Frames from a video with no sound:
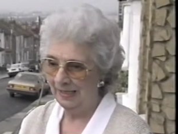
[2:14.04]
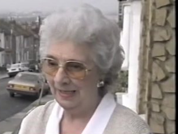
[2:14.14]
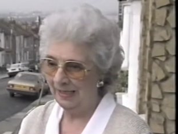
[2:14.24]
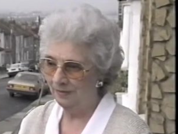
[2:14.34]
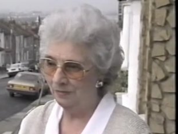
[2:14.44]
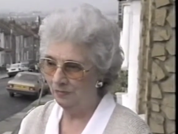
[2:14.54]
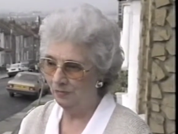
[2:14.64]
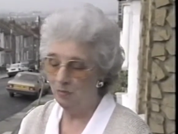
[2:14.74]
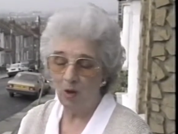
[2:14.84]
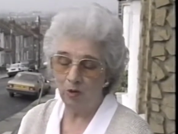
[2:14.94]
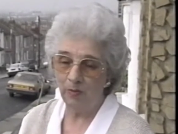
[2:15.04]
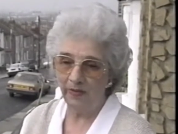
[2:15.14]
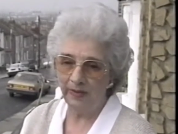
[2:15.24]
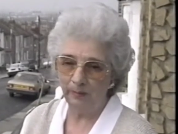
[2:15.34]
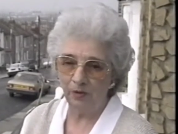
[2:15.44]
And we woke up
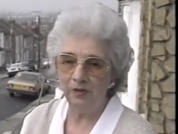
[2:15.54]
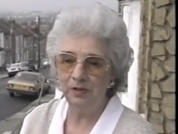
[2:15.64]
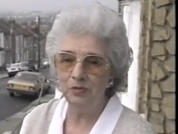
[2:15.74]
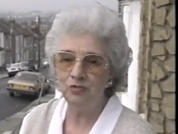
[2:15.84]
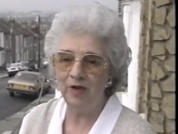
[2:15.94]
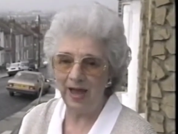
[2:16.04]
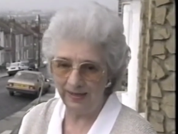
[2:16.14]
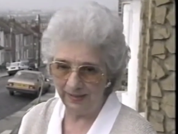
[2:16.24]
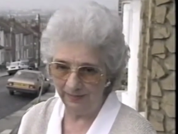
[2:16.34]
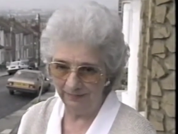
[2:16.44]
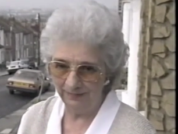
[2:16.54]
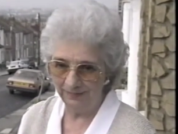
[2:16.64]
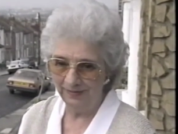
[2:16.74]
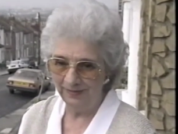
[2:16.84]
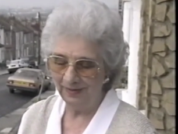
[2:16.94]
on that morning, it was raining.
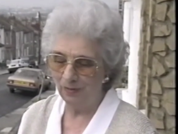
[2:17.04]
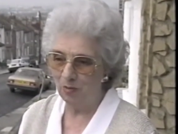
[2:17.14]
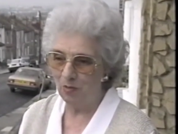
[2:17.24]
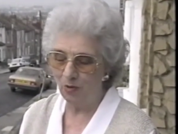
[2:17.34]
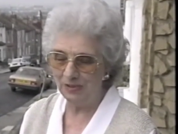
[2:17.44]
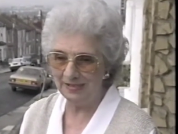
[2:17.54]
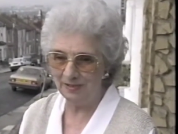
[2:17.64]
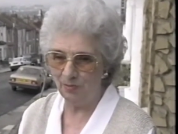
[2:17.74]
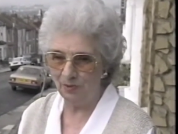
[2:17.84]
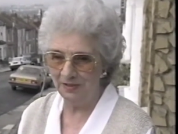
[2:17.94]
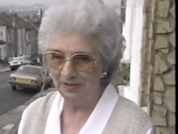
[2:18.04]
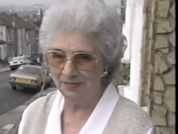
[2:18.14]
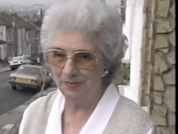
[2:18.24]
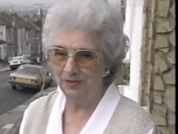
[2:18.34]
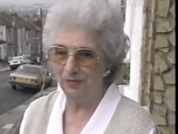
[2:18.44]
And we were all disappointed
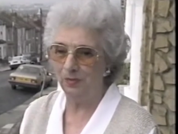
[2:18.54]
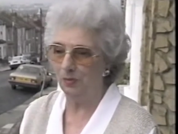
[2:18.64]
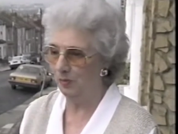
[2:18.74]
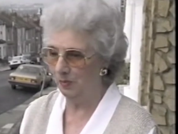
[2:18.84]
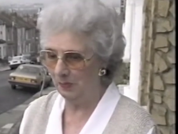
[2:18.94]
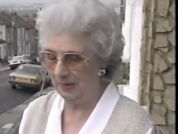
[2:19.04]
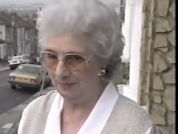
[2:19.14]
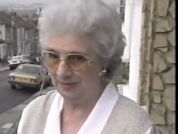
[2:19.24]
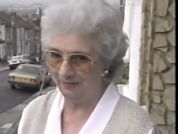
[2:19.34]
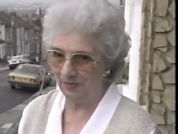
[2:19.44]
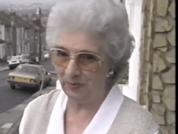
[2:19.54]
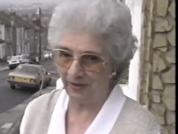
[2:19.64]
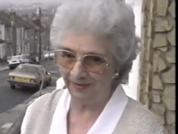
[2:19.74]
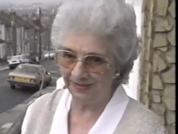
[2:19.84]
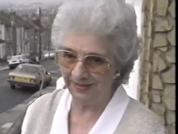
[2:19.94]
because we thought we, we wouldn't be able to have the
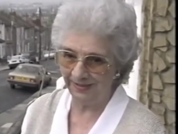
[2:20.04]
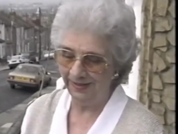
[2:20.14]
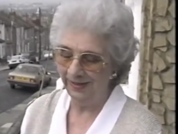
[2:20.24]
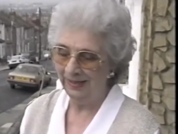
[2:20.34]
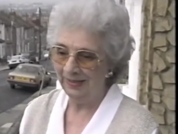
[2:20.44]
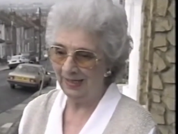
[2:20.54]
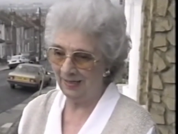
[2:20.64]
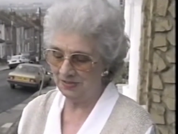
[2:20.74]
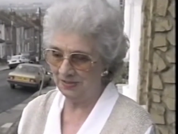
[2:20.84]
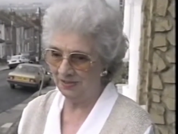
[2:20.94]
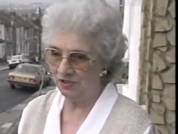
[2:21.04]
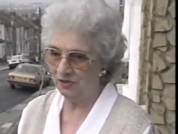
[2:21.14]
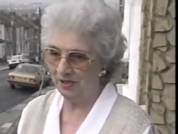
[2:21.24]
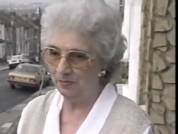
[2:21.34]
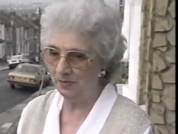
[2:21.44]
party out in the
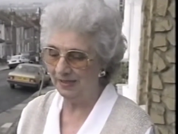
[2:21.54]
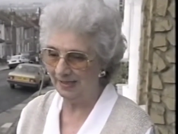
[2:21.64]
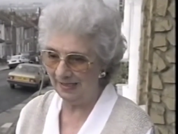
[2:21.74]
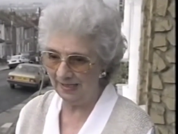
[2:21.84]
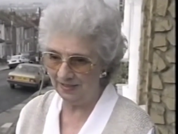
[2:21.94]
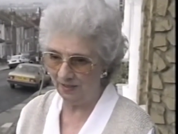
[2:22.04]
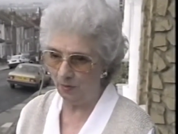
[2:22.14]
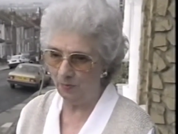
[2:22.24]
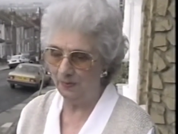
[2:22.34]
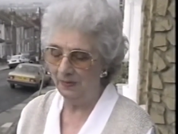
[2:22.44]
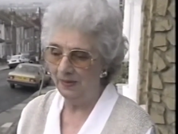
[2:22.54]
street. But it cleared up.